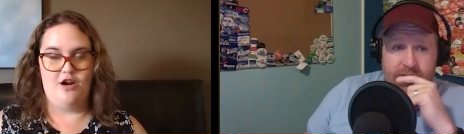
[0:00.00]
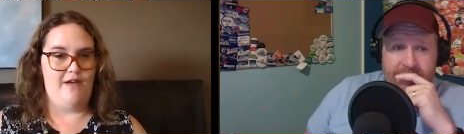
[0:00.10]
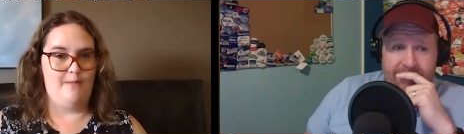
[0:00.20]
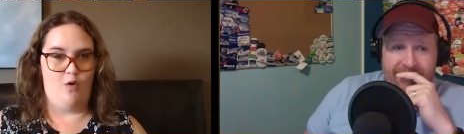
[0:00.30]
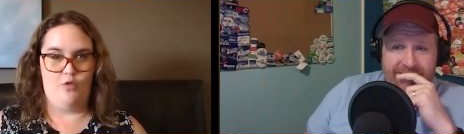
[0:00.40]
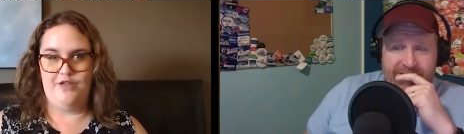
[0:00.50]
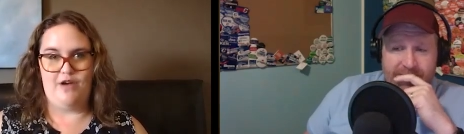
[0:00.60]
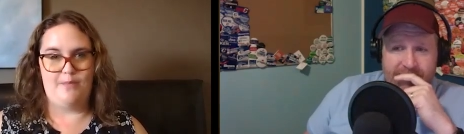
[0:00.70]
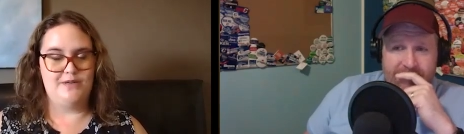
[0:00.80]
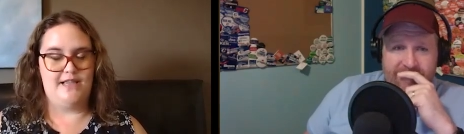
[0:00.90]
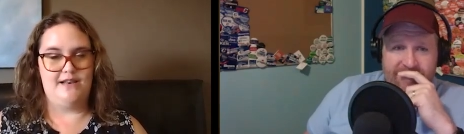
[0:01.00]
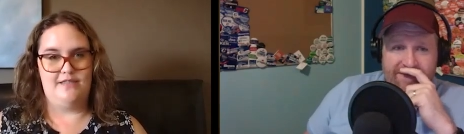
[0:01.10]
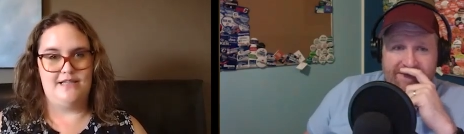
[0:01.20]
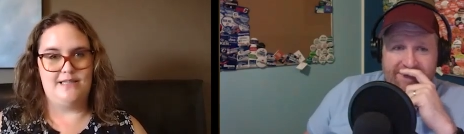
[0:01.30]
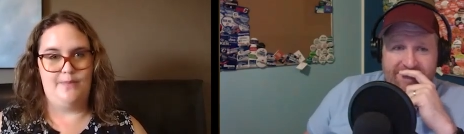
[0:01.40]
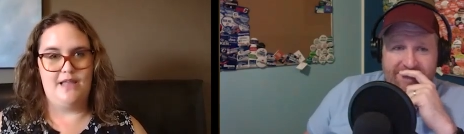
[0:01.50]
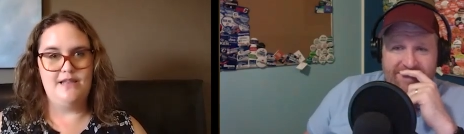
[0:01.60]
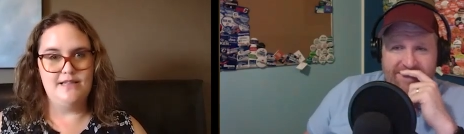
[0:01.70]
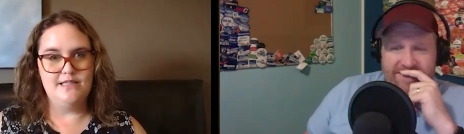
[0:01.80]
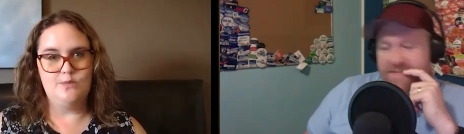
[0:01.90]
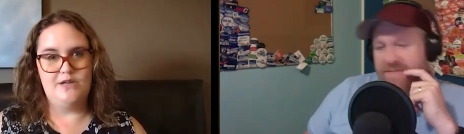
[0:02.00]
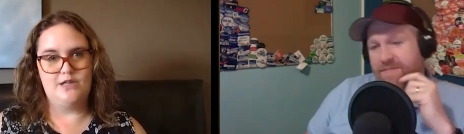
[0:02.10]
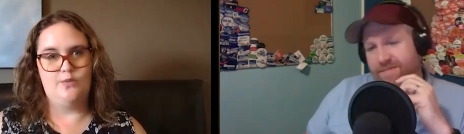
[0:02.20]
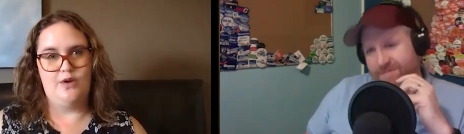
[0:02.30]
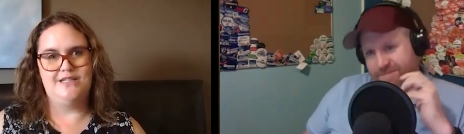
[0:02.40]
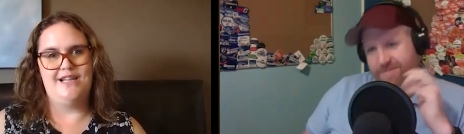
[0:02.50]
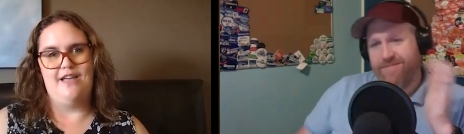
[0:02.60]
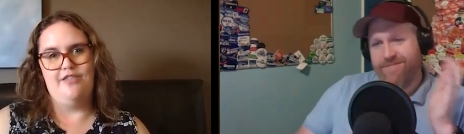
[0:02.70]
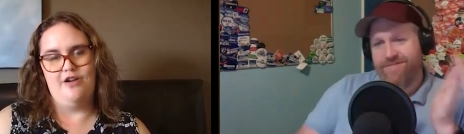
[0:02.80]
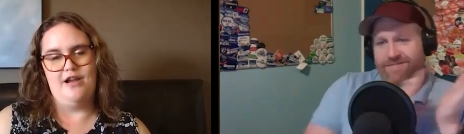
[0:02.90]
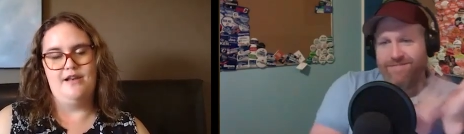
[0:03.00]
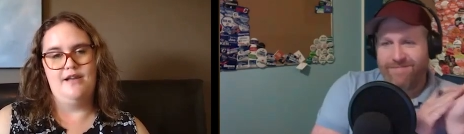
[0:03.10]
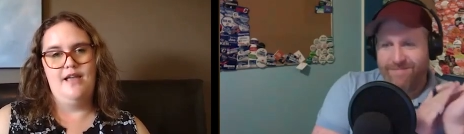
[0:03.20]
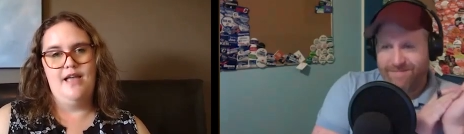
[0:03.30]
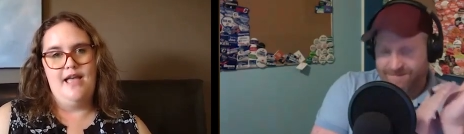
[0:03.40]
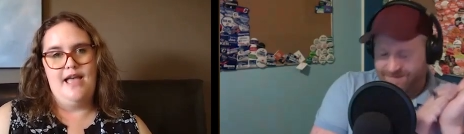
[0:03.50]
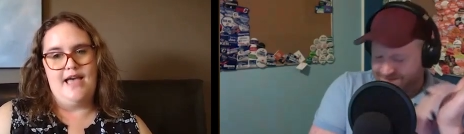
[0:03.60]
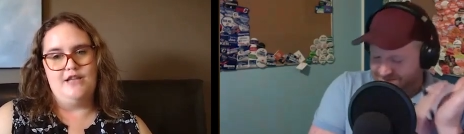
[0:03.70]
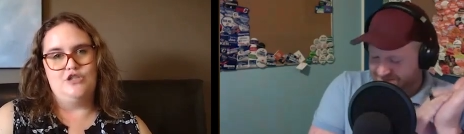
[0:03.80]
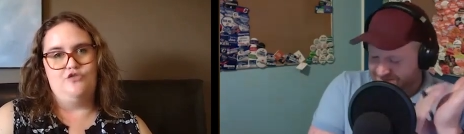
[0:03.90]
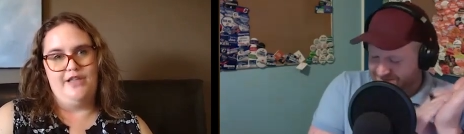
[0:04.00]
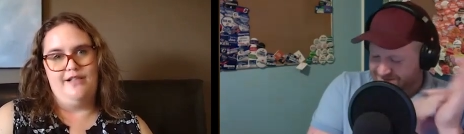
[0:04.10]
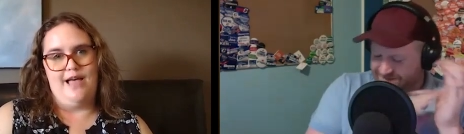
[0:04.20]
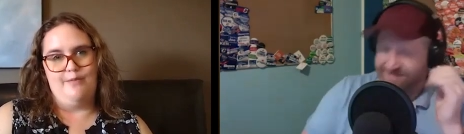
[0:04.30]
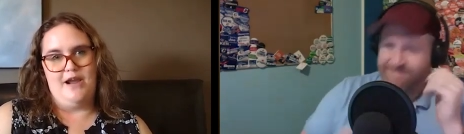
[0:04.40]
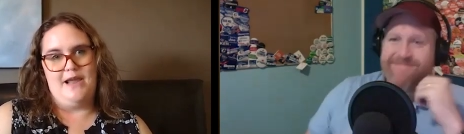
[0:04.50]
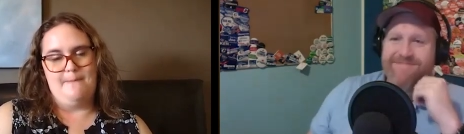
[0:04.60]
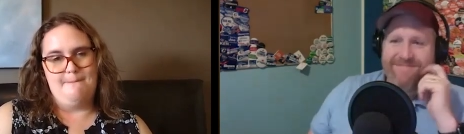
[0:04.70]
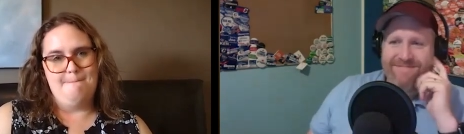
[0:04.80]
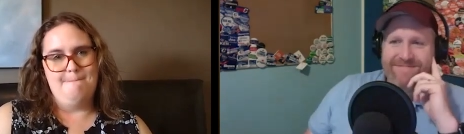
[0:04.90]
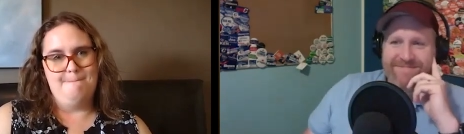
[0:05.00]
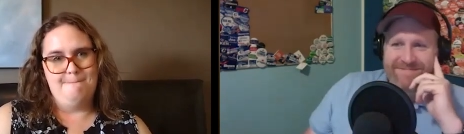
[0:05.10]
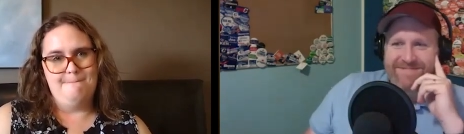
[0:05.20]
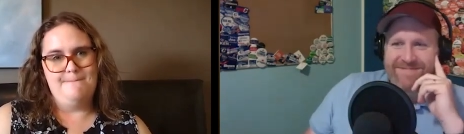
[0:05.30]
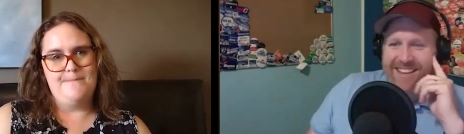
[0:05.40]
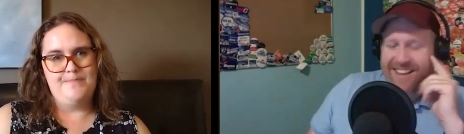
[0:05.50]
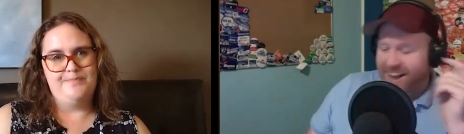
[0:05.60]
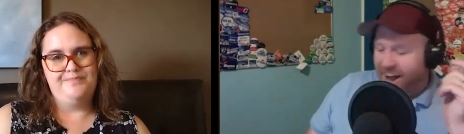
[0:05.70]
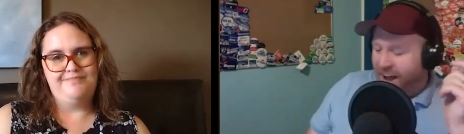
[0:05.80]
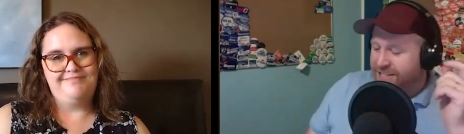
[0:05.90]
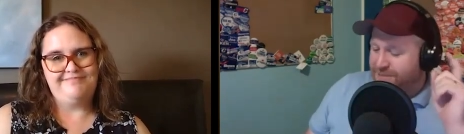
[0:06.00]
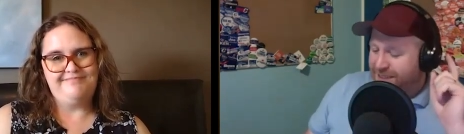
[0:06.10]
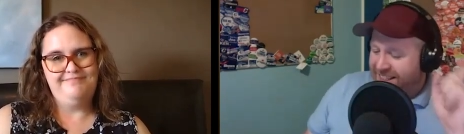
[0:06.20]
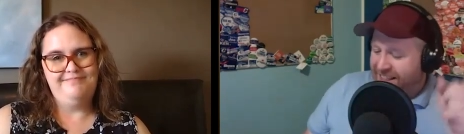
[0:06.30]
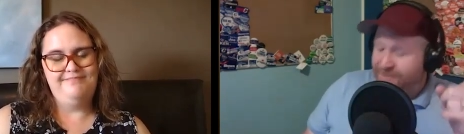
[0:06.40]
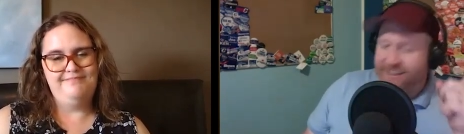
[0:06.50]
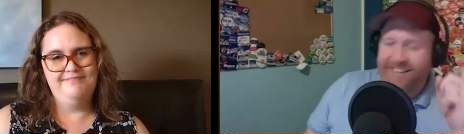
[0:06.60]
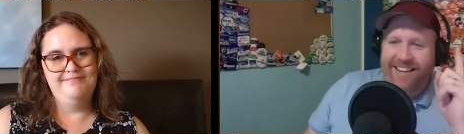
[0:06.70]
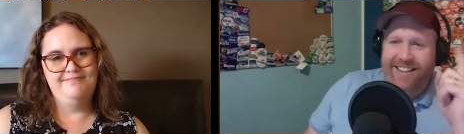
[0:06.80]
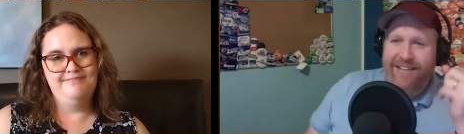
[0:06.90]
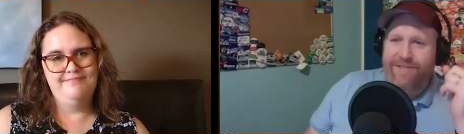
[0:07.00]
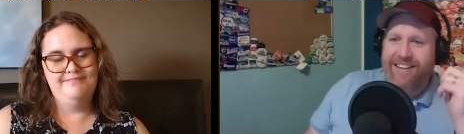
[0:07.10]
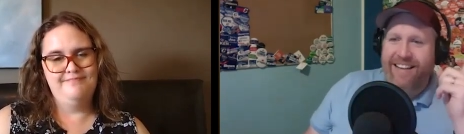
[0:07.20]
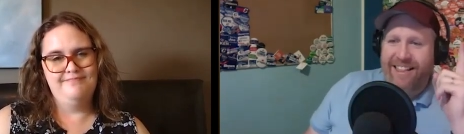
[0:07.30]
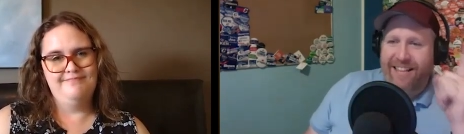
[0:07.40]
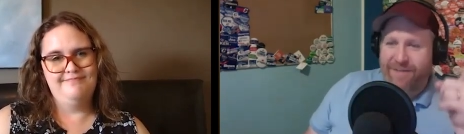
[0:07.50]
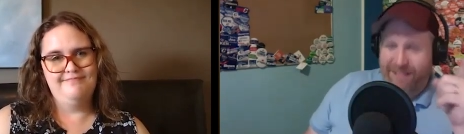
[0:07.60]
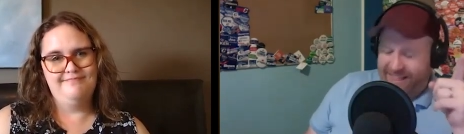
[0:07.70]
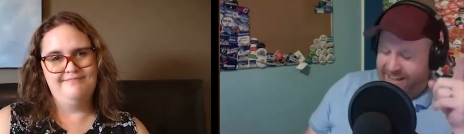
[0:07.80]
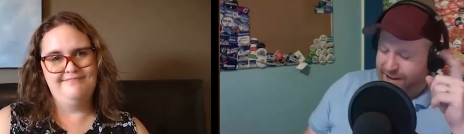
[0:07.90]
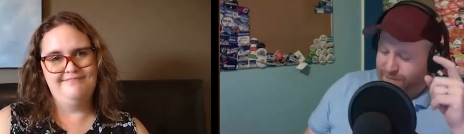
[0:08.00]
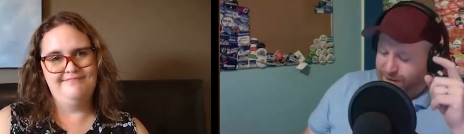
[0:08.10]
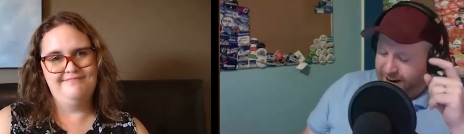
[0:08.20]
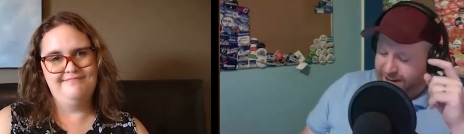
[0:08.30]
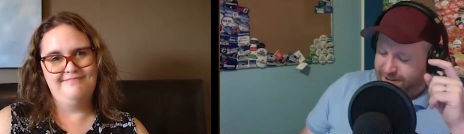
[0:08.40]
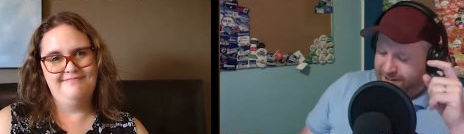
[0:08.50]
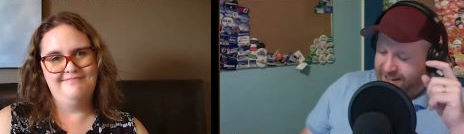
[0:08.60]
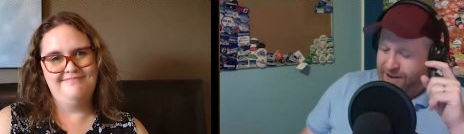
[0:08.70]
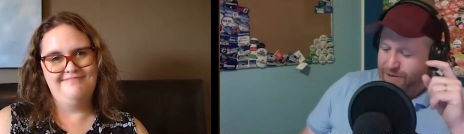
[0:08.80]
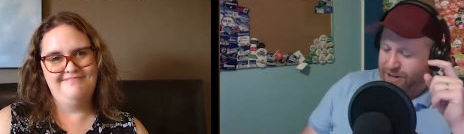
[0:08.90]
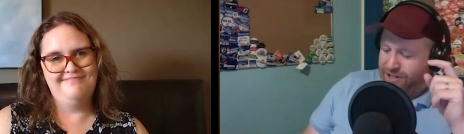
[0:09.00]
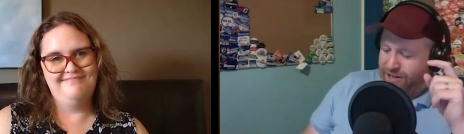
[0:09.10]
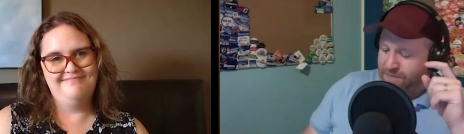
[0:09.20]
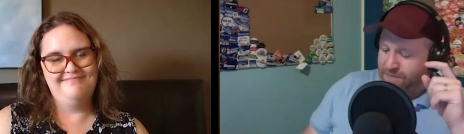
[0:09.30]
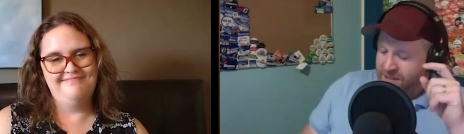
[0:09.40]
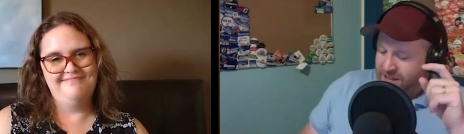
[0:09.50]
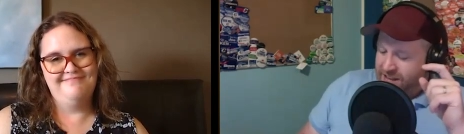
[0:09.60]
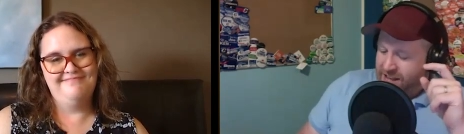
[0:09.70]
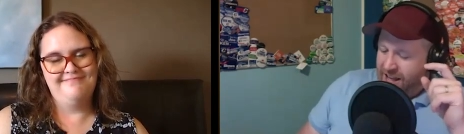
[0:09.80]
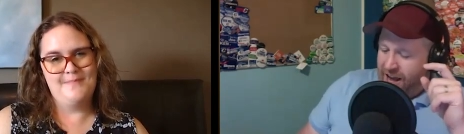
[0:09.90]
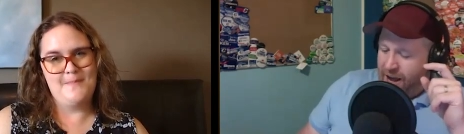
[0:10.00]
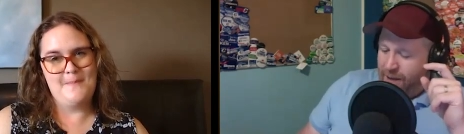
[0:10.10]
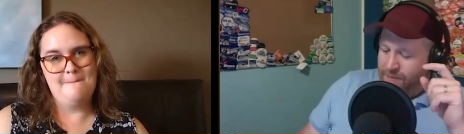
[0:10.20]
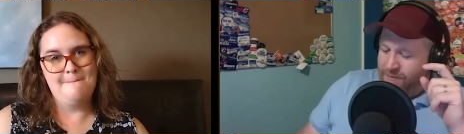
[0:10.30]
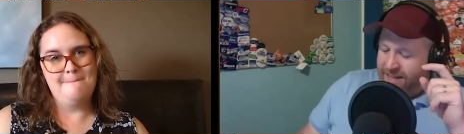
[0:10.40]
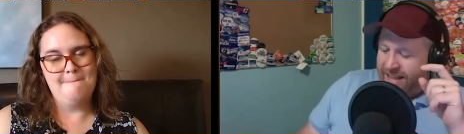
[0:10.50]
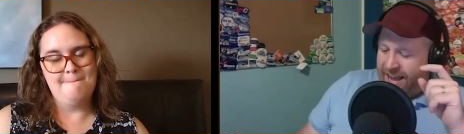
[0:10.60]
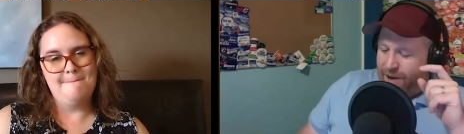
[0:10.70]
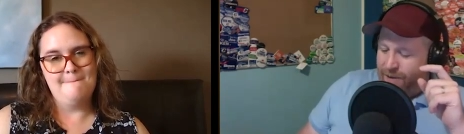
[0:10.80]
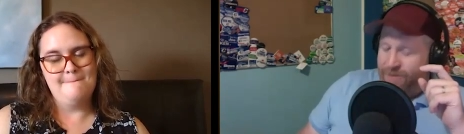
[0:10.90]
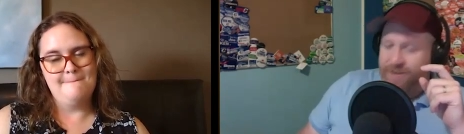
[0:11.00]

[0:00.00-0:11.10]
Speaker 1: of i'm only representing these opinions we need to work together and and just really collaborate
Speaker 2: awesome i love it i love it i love it thank you for answering that question um, now